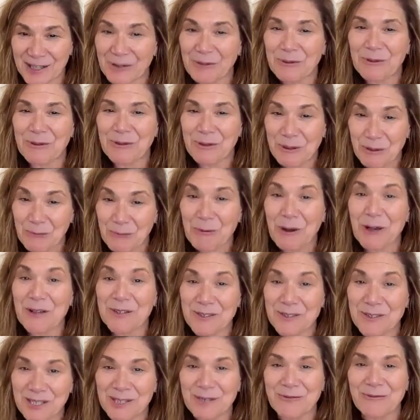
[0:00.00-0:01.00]
there
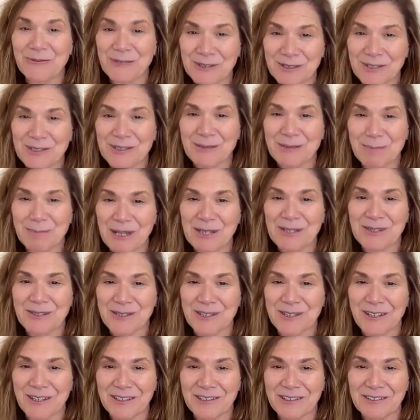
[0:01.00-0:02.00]
was a difference
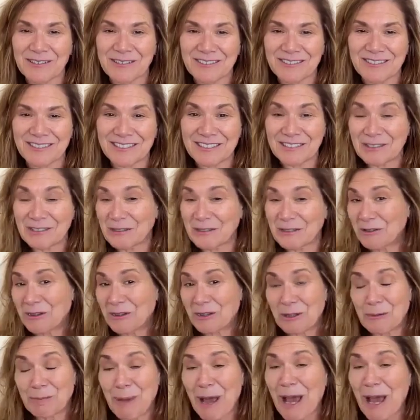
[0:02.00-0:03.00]
based on
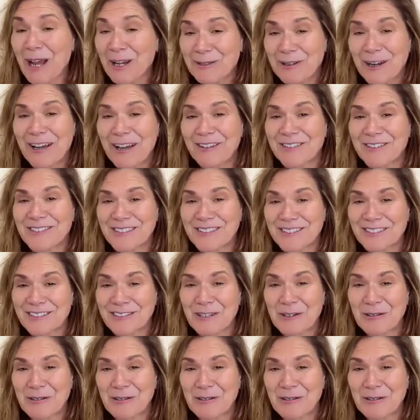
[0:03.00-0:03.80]
their background.